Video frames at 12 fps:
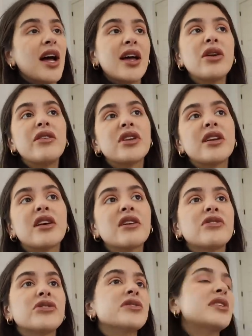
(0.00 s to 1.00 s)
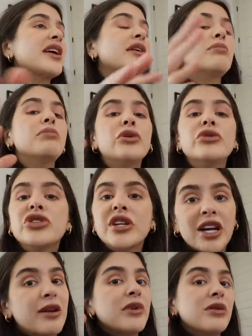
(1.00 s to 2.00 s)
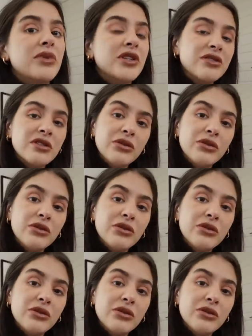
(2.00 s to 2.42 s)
I don't even care if you stay at bougie Airbnbs.